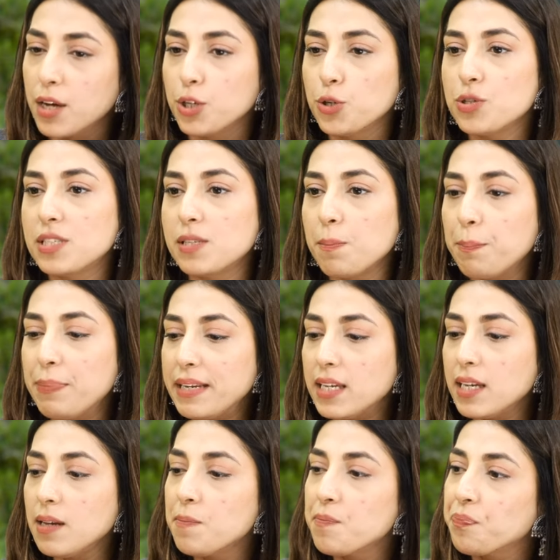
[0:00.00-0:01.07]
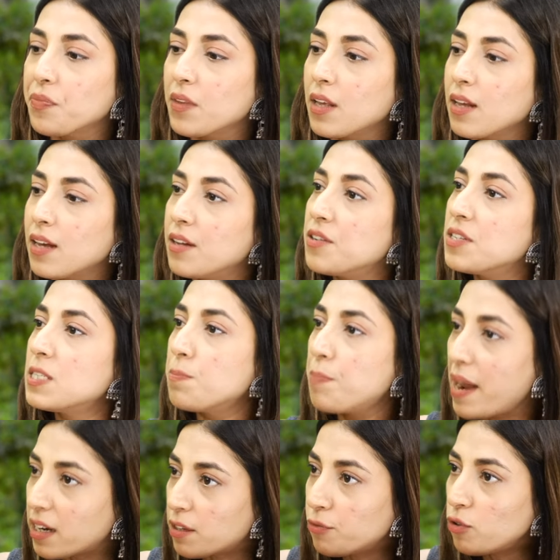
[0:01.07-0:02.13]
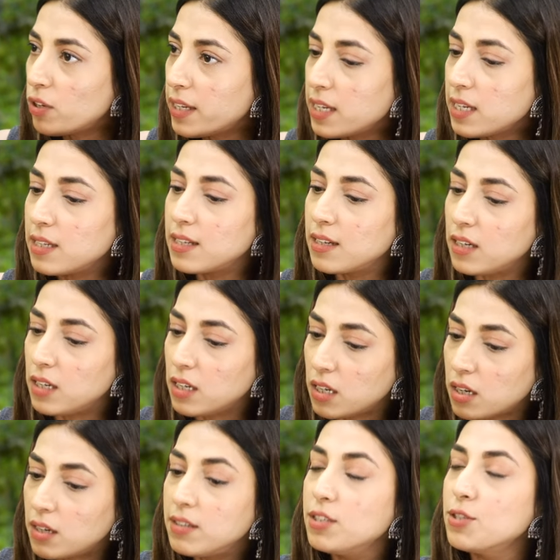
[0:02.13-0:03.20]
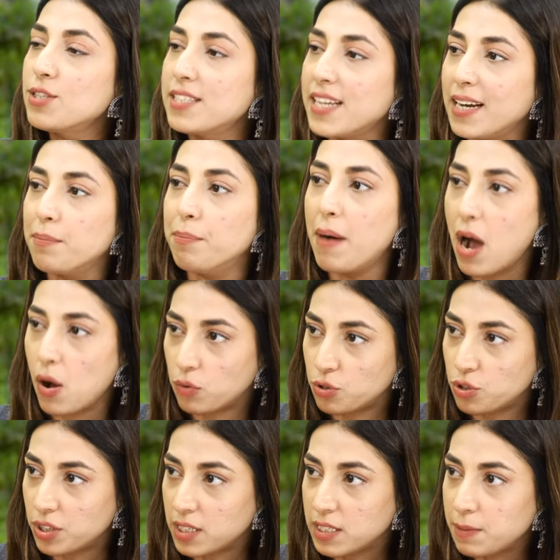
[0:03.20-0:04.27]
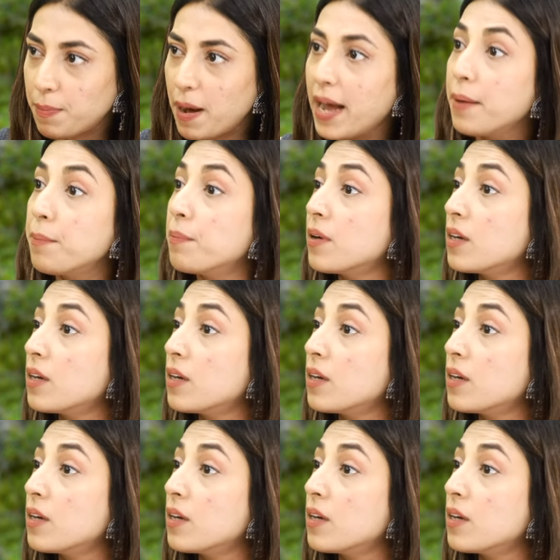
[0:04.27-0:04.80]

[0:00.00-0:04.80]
You simply respectfully learn to set boundaries by,